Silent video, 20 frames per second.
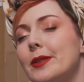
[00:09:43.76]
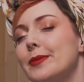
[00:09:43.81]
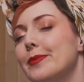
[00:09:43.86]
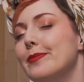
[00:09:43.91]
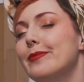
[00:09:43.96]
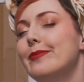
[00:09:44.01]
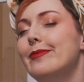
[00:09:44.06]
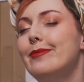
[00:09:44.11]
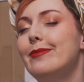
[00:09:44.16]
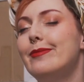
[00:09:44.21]

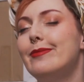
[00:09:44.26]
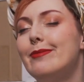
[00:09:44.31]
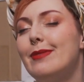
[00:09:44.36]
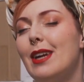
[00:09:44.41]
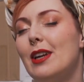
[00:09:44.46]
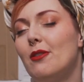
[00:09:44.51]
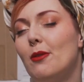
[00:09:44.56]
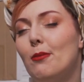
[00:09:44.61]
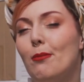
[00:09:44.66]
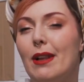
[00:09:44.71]

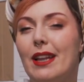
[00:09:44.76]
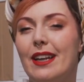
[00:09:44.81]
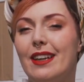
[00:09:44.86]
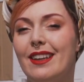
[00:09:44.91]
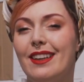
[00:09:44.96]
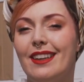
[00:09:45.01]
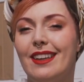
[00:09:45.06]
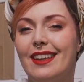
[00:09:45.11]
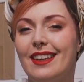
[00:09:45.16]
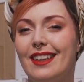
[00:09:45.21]
have a
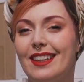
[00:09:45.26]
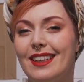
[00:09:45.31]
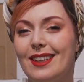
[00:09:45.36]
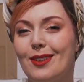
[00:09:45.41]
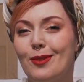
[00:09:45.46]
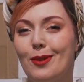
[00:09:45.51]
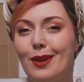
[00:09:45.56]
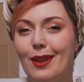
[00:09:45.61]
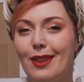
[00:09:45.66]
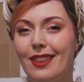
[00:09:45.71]

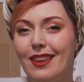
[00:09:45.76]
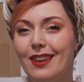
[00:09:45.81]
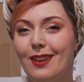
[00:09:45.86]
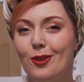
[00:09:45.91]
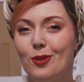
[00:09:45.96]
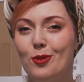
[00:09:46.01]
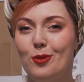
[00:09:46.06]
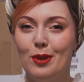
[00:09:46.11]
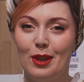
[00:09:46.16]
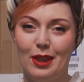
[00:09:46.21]
blanket with
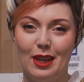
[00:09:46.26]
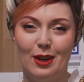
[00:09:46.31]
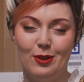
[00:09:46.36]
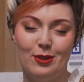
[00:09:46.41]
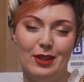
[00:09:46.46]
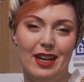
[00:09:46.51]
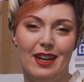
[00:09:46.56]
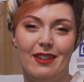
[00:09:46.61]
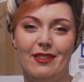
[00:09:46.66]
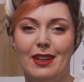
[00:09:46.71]
you
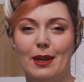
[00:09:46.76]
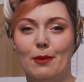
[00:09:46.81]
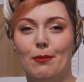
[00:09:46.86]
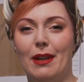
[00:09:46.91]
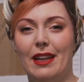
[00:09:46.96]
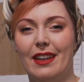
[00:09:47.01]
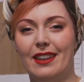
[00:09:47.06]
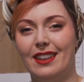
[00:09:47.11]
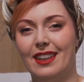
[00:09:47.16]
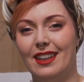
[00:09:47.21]
without having a
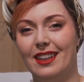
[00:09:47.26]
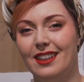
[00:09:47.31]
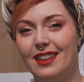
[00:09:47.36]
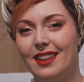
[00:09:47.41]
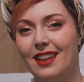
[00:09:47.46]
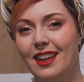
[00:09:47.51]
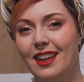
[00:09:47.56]
blanket.